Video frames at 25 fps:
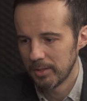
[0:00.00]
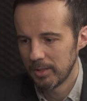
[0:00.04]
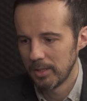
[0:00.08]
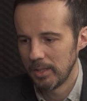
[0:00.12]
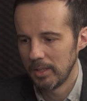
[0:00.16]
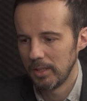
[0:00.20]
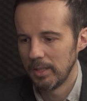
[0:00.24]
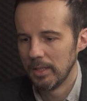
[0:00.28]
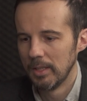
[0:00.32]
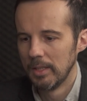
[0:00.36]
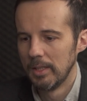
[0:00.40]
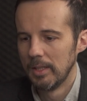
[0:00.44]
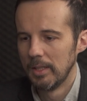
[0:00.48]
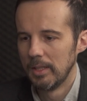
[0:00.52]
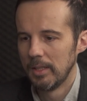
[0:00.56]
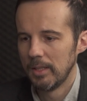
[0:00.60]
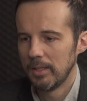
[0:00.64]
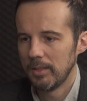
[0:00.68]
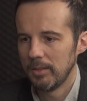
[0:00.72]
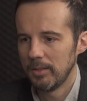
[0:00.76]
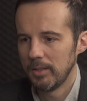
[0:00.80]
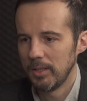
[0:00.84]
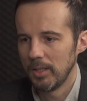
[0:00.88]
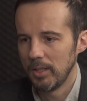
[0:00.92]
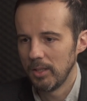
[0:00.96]
the
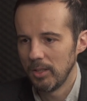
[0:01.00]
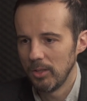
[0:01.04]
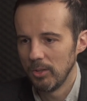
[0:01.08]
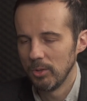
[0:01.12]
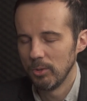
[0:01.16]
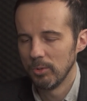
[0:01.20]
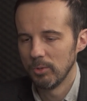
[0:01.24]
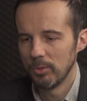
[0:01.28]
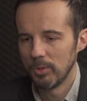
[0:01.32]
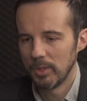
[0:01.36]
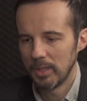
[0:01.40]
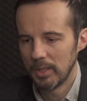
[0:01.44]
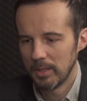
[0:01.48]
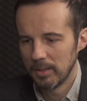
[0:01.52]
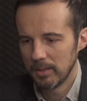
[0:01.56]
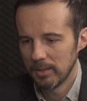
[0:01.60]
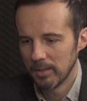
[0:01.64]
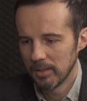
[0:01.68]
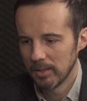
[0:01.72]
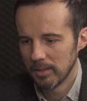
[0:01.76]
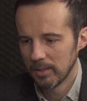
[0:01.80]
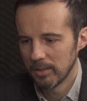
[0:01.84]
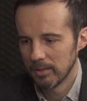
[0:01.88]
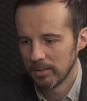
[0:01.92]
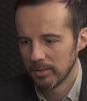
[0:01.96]
EU in
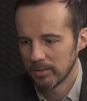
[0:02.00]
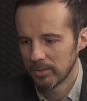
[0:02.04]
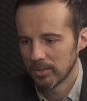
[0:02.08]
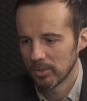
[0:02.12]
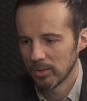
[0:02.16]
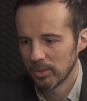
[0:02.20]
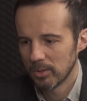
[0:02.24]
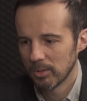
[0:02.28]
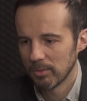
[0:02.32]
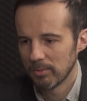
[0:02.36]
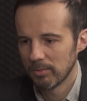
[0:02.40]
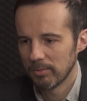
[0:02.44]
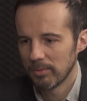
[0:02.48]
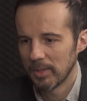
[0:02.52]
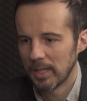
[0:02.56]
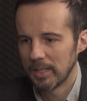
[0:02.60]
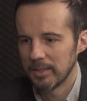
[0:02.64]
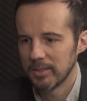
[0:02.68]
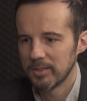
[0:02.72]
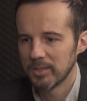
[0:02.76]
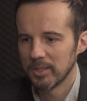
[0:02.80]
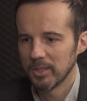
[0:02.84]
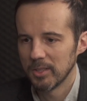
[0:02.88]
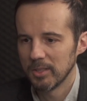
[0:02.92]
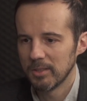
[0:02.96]
the sort of
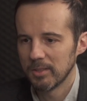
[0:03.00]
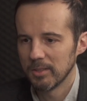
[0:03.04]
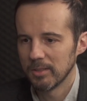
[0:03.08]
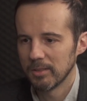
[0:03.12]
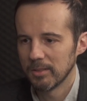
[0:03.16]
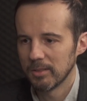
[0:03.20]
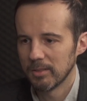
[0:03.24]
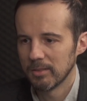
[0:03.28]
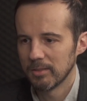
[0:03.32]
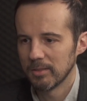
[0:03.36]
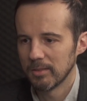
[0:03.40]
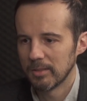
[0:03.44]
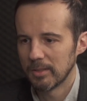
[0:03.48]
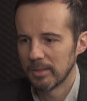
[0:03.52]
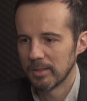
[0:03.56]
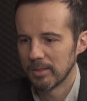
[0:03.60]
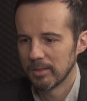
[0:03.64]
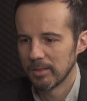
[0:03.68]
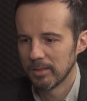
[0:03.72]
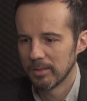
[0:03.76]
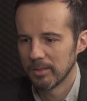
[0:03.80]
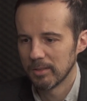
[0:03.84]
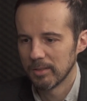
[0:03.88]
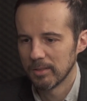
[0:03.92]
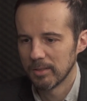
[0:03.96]
uncertain
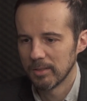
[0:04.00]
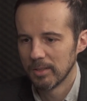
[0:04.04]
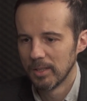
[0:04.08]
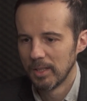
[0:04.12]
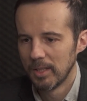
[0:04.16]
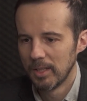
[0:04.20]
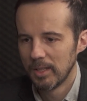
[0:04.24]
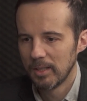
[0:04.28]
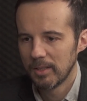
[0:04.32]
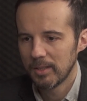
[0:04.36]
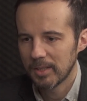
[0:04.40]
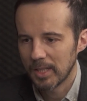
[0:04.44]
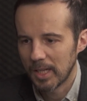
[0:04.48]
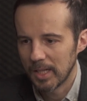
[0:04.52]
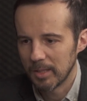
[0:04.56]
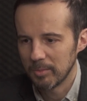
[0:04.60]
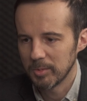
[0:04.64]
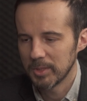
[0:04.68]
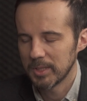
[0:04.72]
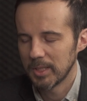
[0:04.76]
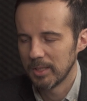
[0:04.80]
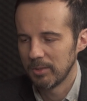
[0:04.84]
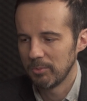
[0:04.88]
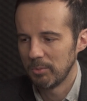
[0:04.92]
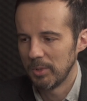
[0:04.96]

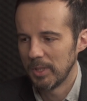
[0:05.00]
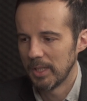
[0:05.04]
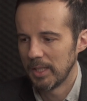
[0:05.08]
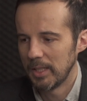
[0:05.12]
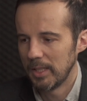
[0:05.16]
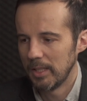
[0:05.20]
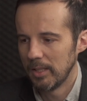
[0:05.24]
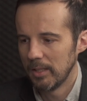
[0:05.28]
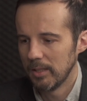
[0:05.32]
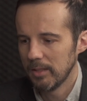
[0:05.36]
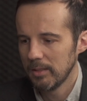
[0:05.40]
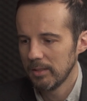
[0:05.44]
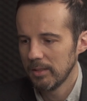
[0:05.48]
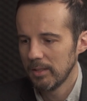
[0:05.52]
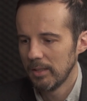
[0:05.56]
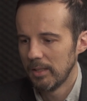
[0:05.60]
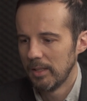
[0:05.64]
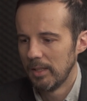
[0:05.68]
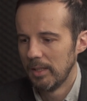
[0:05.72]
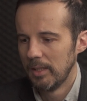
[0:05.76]
times that we are in.